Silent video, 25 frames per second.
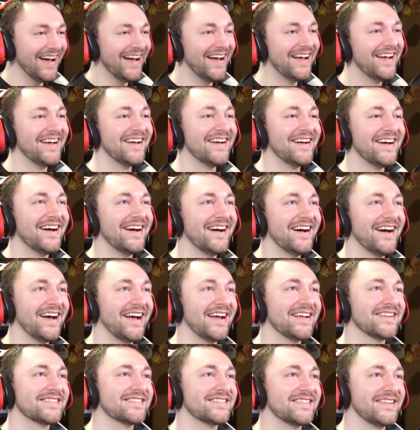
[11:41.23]
we
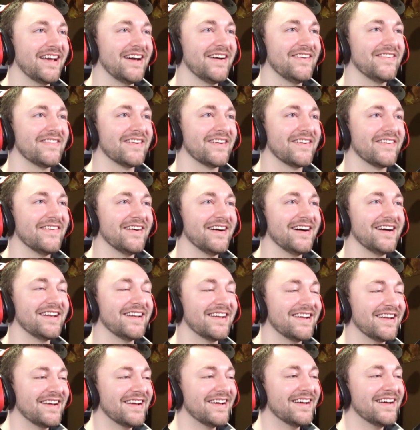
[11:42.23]
win? Yep, we
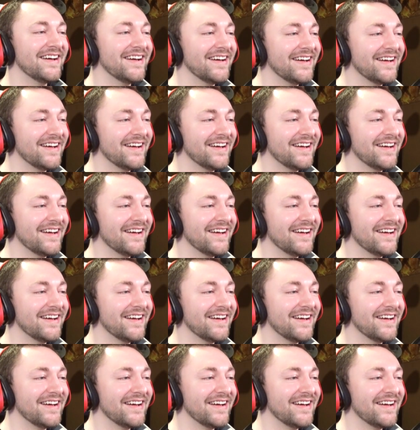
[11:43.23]
won.